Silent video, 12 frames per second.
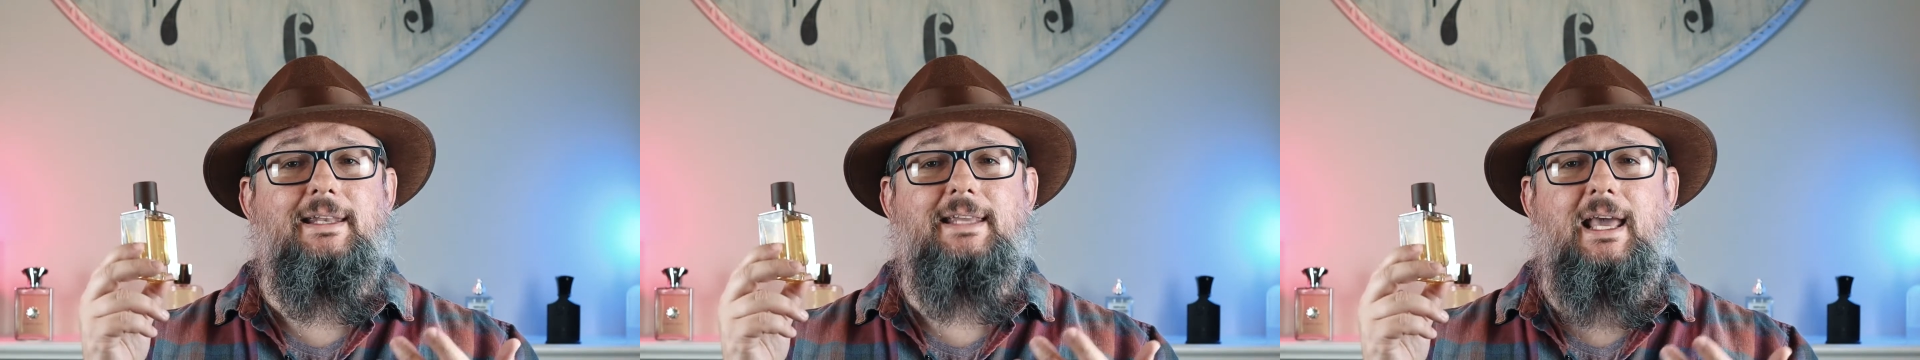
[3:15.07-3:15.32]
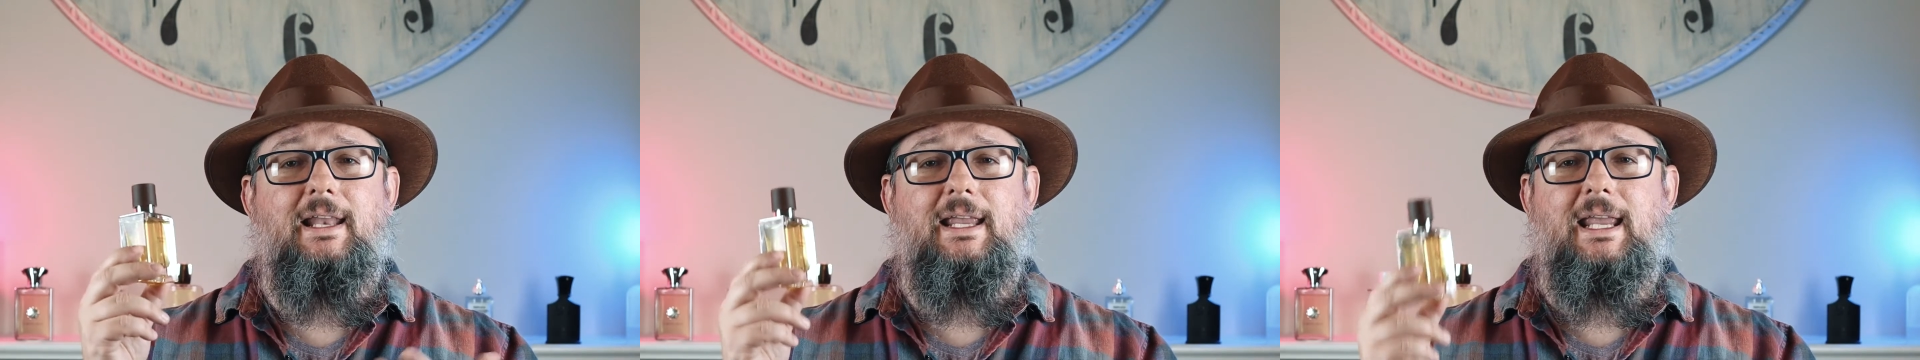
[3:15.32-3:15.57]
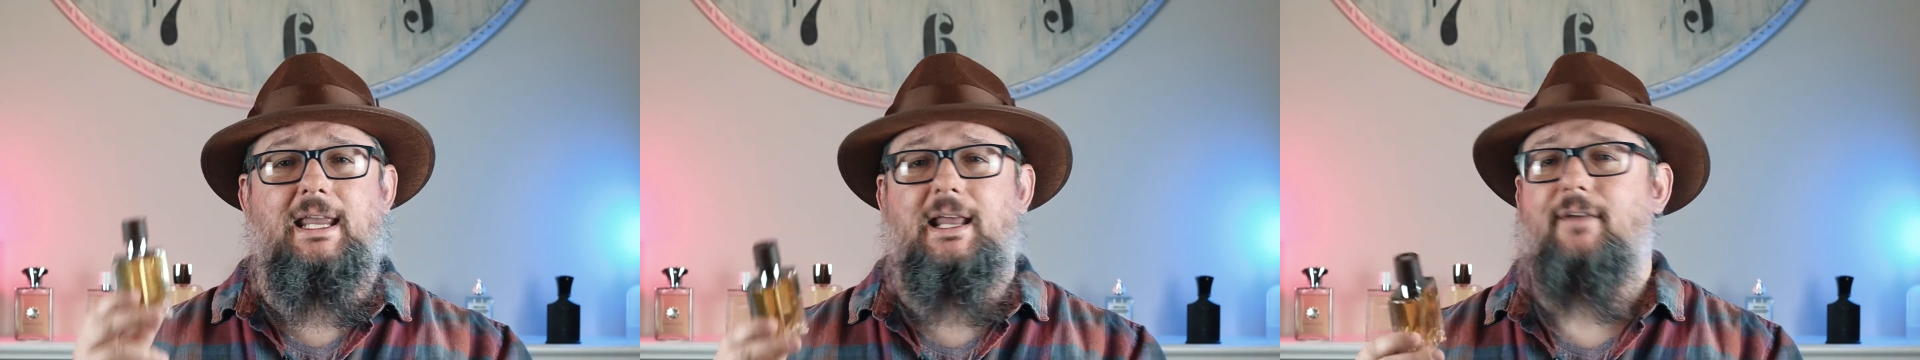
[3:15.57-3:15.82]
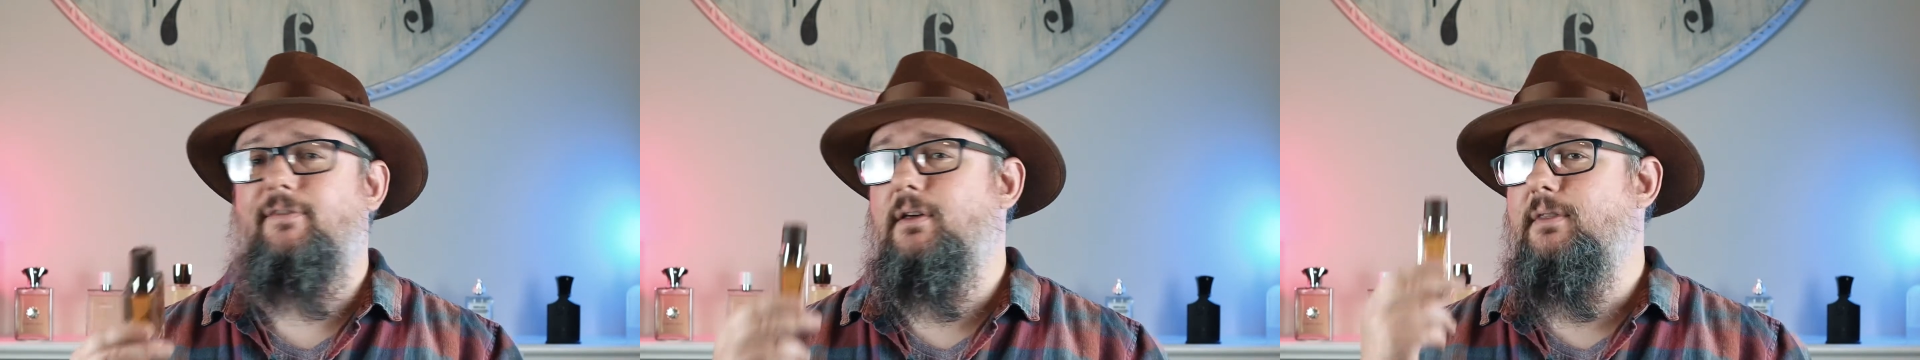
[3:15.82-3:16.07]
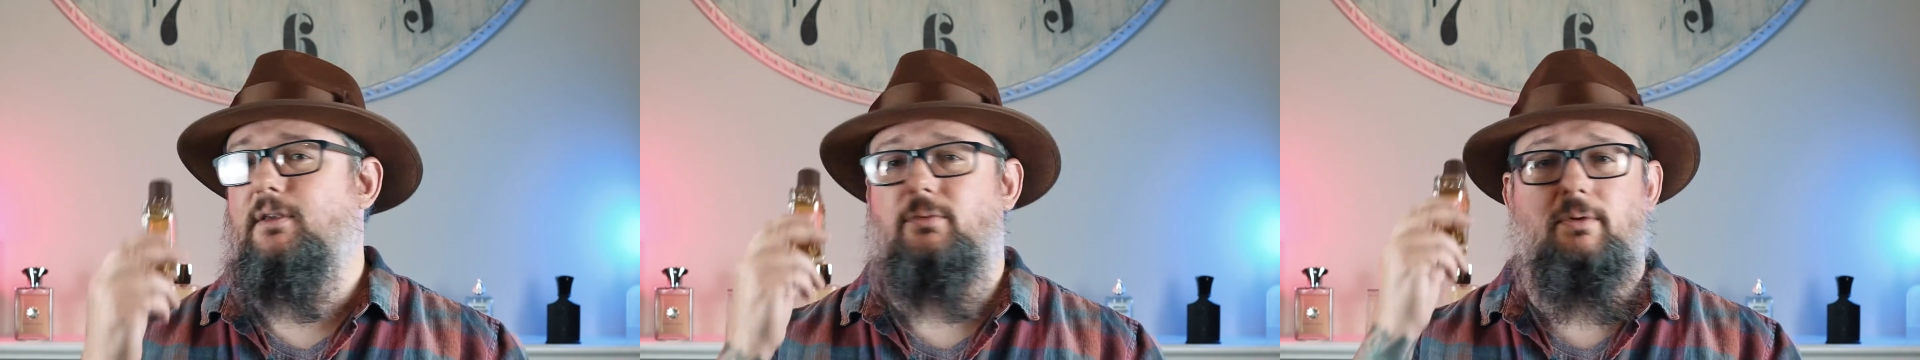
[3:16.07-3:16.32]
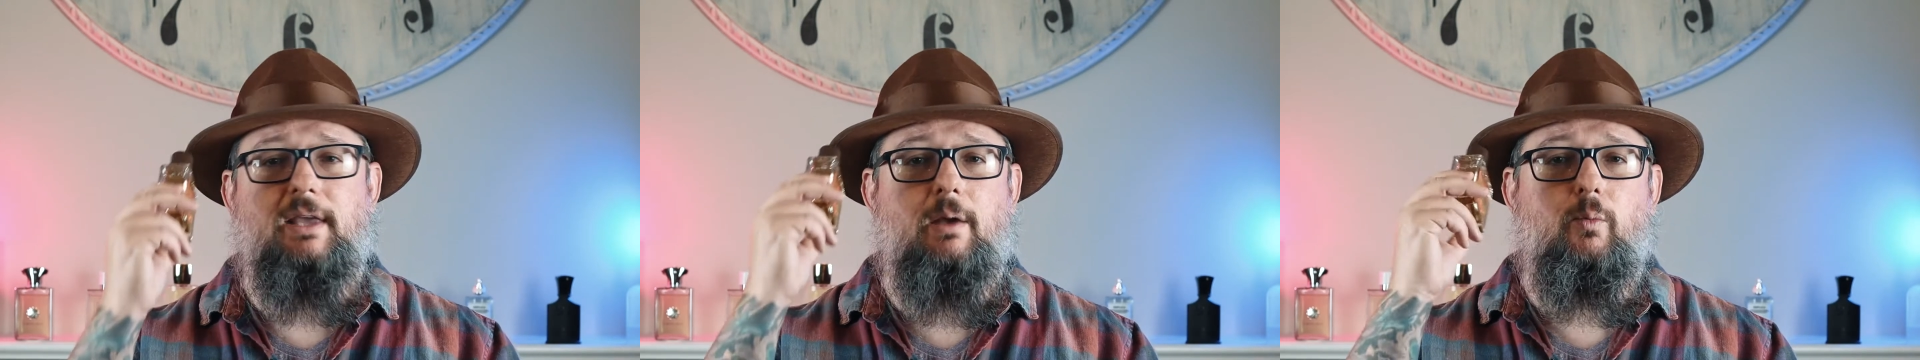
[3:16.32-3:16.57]
dead of heat. I feel this
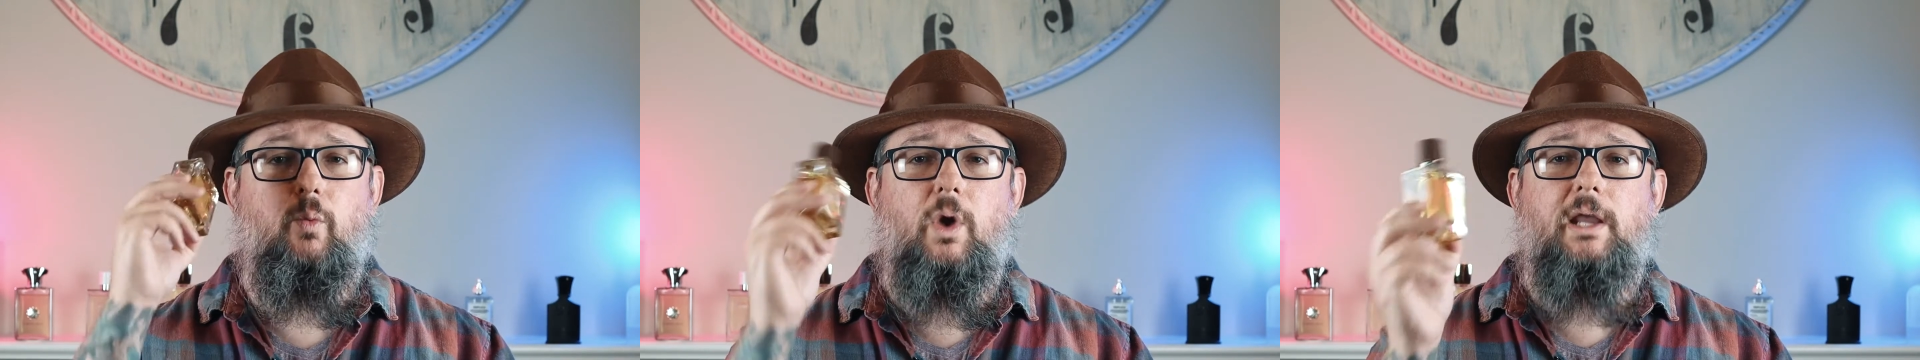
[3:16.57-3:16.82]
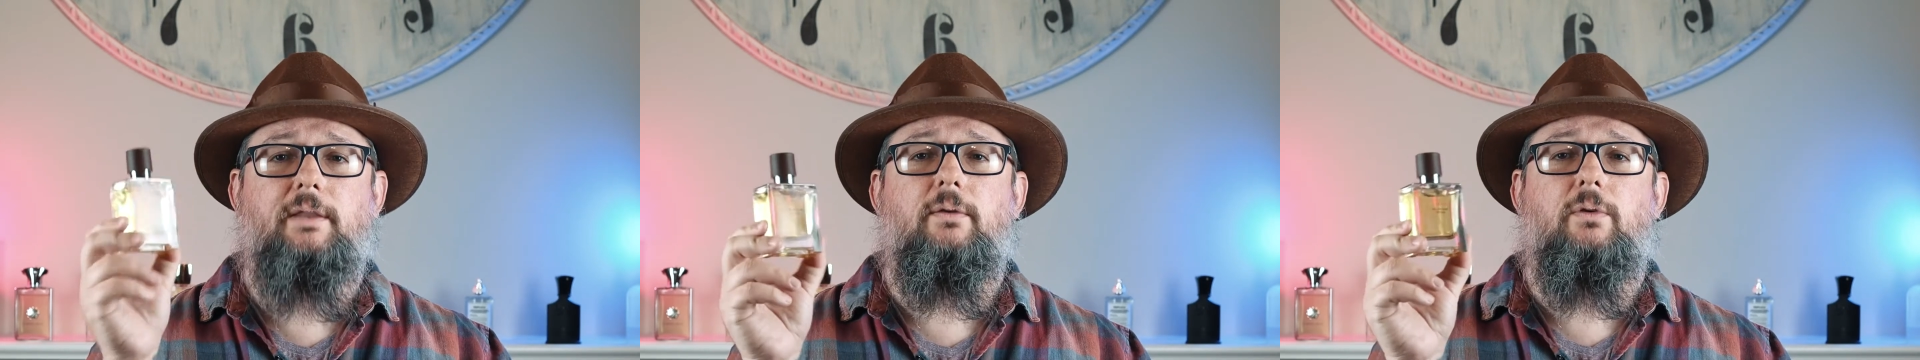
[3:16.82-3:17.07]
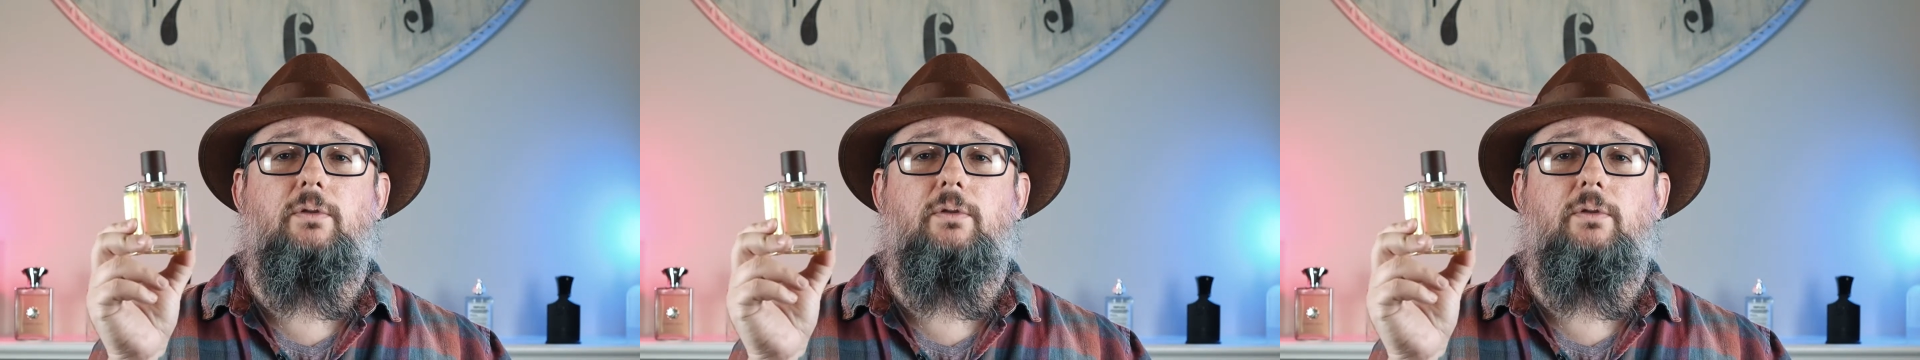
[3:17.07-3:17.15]
would get way too